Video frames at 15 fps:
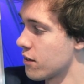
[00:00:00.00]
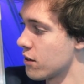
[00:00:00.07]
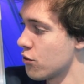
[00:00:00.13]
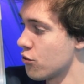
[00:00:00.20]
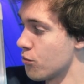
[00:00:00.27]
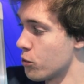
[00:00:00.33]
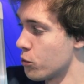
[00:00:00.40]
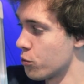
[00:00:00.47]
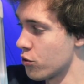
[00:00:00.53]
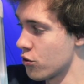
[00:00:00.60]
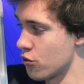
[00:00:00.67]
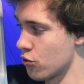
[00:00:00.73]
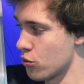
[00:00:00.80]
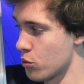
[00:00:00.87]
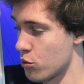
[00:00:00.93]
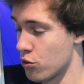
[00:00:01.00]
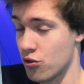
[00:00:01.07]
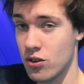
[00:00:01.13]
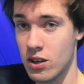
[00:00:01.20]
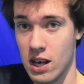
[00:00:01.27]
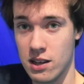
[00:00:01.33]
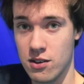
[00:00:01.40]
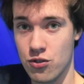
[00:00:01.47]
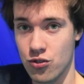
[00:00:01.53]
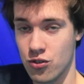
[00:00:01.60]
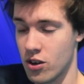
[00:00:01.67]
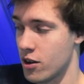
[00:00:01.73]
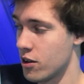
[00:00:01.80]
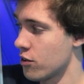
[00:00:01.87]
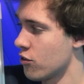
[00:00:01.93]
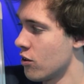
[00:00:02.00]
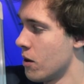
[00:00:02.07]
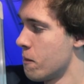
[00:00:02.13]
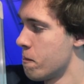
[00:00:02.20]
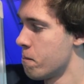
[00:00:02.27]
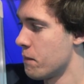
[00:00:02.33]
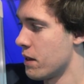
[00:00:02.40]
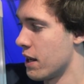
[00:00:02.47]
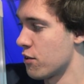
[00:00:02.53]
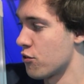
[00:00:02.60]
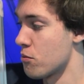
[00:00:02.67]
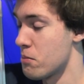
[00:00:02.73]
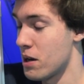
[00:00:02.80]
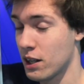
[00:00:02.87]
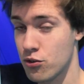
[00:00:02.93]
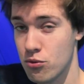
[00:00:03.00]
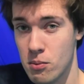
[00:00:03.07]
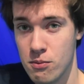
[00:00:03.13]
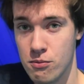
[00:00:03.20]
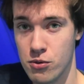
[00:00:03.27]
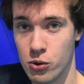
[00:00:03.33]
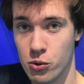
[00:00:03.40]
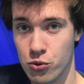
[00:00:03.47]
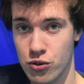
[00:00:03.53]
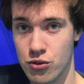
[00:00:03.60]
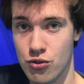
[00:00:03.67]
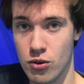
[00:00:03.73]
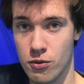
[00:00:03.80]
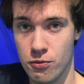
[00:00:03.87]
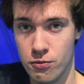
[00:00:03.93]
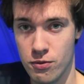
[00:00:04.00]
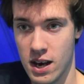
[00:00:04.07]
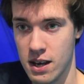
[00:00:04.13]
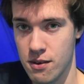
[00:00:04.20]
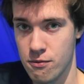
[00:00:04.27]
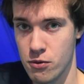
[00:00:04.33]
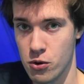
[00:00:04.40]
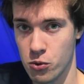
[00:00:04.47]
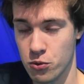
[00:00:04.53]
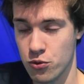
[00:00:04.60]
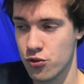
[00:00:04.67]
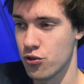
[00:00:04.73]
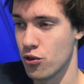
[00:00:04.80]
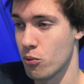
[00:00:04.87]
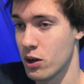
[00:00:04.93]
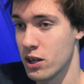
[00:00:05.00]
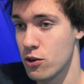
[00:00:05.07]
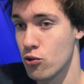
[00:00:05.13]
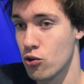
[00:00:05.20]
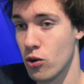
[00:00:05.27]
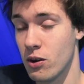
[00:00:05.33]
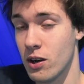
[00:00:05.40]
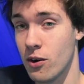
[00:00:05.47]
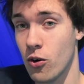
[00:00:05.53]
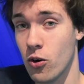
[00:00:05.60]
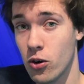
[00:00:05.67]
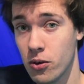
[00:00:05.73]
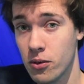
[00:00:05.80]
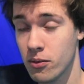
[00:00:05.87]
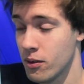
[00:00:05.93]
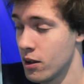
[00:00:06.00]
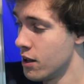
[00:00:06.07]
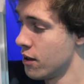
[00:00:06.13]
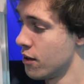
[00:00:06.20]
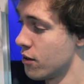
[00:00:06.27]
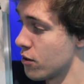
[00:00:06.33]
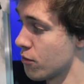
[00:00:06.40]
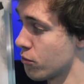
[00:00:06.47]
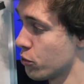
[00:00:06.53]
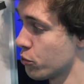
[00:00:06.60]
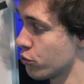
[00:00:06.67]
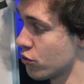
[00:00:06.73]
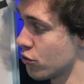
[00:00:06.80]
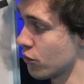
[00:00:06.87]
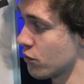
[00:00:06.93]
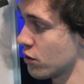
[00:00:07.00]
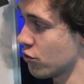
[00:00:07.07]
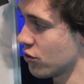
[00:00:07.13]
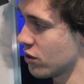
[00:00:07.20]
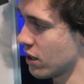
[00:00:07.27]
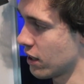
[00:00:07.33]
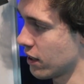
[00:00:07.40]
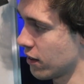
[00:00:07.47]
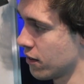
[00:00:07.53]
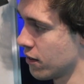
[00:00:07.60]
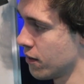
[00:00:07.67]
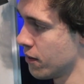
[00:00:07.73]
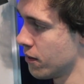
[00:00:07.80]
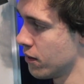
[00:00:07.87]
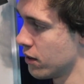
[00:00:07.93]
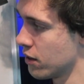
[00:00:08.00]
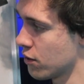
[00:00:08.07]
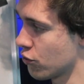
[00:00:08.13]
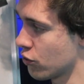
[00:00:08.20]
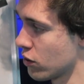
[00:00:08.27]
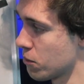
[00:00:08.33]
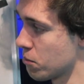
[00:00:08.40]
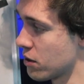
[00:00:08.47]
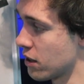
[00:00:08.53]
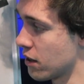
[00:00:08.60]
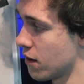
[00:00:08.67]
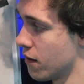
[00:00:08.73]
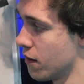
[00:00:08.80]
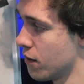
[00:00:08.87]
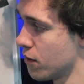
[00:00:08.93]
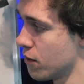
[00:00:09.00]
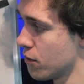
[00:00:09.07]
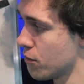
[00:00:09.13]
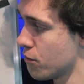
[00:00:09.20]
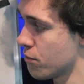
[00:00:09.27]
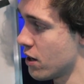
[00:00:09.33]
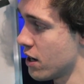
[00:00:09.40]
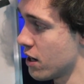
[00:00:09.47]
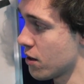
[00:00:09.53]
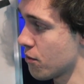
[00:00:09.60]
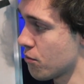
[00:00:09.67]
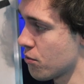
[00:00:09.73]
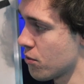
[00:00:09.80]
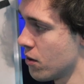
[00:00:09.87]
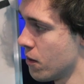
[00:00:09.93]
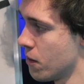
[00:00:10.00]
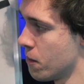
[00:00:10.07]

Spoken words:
that this voltage source at the start has a maximum voltage of 5 volts. So when you turn it on, the voltage of this thing is going to be 5